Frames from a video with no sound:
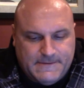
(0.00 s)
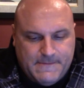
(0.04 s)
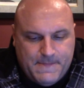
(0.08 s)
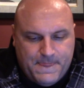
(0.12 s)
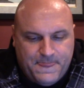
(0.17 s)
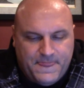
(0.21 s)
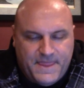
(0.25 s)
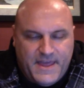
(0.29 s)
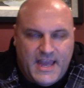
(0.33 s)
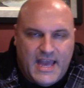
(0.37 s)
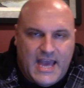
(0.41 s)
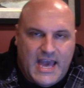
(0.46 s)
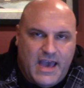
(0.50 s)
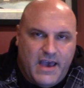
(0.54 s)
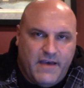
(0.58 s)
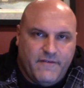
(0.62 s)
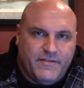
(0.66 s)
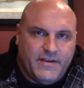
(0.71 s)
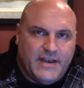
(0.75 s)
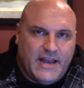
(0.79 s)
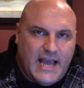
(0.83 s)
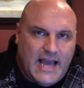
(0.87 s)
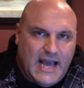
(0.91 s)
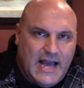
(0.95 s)
They have
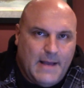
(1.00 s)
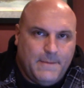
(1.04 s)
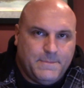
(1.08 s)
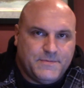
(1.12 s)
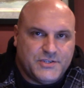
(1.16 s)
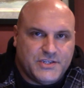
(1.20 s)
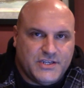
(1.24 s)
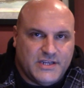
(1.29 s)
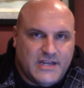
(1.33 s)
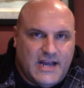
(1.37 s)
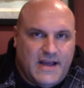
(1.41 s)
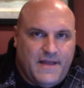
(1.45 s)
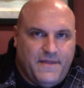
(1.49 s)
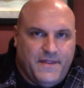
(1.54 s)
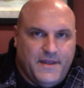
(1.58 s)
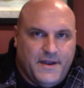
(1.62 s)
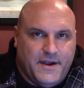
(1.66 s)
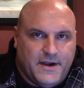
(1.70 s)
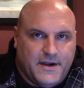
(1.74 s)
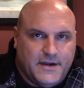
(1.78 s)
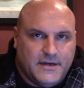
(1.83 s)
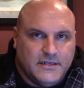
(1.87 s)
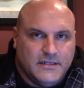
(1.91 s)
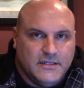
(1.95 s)
an option on
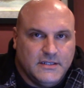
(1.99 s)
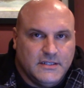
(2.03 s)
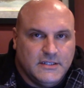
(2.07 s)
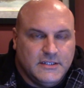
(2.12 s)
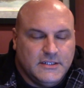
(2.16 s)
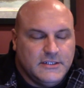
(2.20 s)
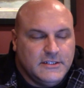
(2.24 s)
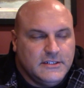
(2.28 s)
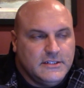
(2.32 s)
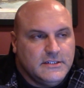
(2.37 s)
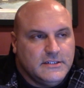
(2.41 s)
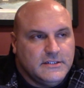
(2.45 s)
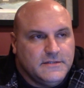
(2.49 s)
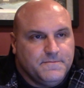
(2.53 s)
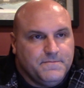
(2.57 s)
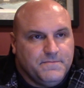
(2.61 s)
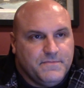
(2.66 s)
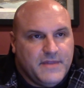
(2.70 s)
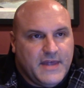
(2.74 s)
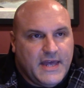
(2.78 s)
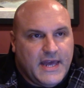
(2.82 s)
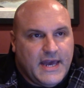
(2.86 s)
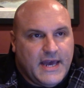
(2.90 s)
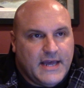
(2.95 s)
there
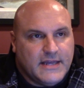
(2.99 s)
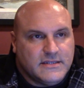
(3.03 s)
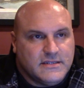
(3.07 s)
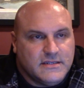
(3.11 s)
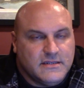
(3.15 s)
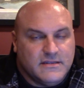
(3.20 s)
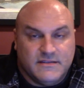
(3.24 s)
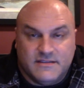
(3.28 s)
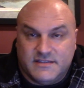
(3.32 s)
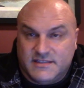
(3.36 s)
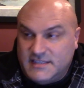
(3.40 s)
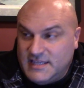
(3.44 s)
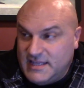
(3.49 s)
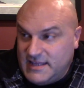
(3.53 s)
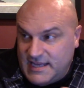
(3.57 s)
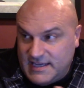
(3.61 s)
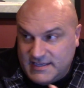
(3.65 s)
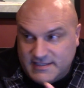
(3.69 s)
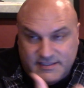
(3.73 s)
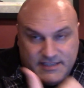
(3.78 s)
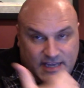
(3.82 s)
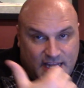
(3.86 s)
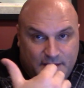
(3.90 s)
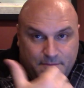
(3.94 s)
that
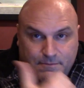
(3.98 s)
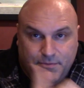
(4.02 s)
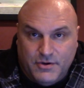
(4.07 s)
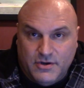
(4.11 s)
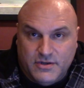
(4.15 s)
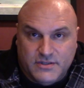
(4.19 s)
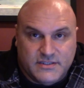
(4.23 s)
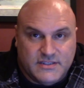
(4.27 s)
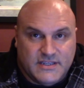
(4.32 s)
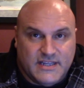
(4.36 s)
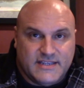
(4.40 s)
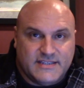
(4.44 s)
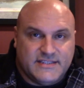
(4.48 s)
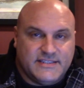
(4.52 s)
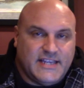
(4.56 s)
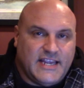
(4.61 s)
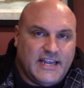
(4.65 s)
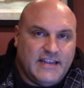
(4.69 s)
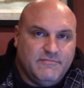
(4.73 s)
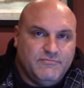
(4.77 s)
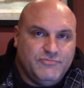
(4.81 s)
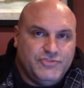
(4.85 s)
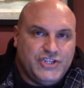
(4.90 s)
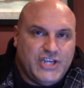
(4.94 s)
same person, that
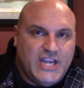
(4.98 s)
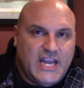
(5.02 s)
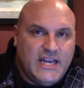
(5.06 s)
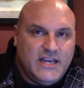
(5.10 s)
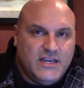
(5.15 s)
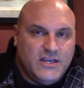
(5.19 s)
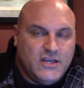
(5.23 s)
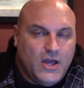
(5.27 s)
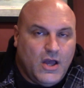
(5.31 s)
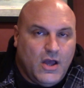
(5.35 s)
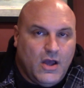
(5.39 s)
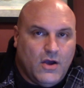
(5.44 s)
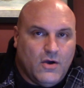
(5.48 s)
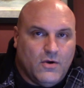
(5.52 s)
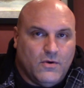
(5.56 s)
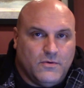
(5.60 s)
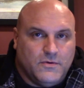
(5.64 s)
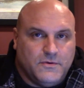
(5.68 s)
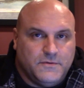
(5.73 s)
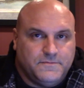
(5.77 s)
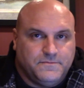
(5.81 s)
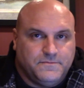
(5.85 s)
same Jane Doe,